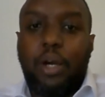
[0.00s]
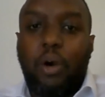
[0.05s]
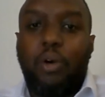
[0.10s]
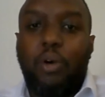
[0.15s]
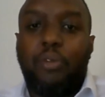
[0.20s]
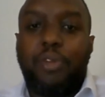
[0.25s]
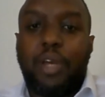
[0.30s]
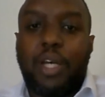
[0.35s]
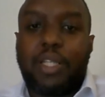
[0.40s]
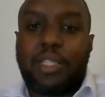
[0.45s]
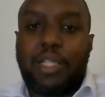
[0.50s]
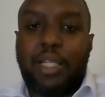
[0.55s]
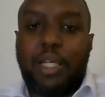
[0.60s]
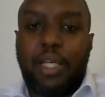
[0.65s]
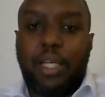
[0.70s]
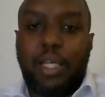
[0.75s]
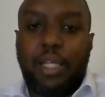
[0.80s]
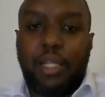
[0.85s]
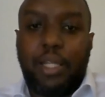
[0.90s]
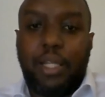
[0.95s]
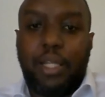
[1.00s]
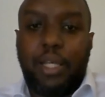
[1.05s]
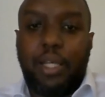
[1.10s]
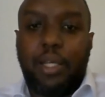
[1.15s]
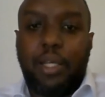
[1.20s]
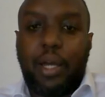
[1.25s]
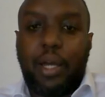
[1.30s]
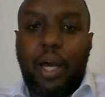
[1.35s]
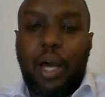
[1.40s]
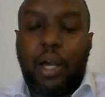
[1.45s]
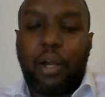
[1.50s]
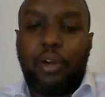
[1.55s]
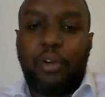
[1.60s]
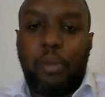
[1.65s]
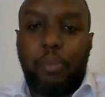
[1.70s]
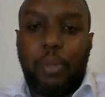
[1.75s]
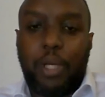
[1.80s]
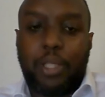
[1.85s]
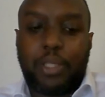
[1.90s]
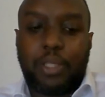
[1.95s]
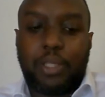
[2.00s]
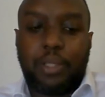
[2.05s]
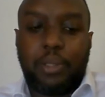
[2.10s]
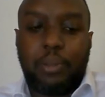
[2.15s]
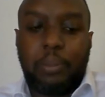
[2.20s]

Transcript: obviously, in the agreement.